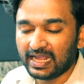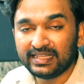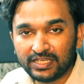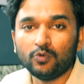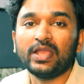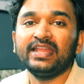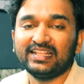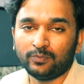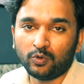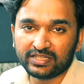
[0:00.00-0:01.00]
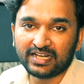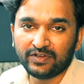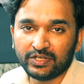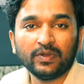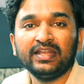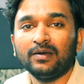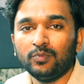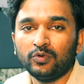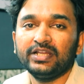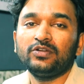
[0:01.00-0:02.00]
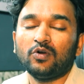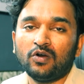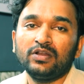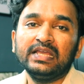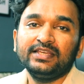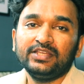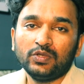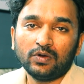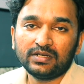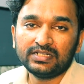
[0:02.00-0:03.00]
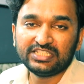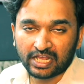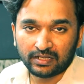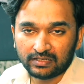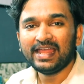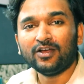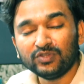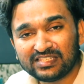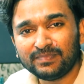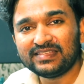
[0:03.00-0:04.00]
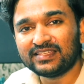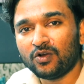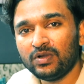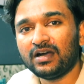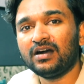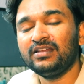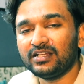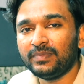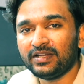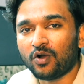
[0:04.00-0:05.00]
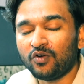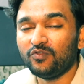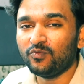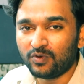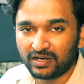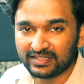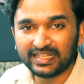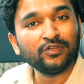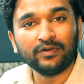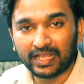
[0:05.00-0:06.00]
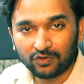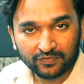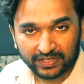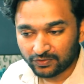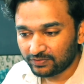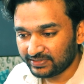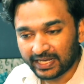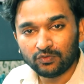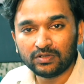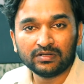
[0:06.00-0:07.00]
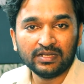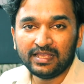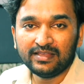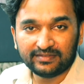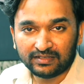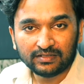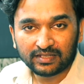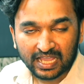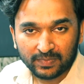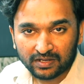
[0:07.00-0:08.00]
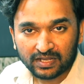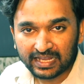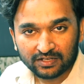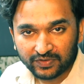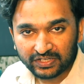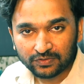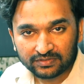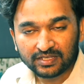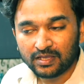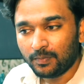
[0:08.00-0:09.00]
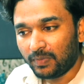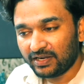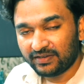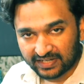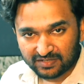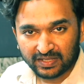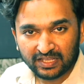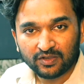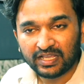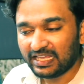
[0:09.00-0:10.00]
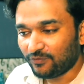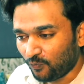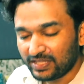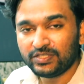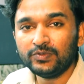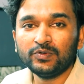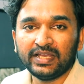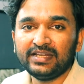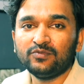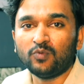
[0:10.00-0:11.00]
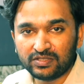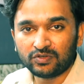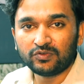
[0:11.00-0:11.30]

And then you can export that video and upload it on your channel. Now, this may sound a little bit of work than your regular videos, regular single camera angle videos, but trust me, once you do it once or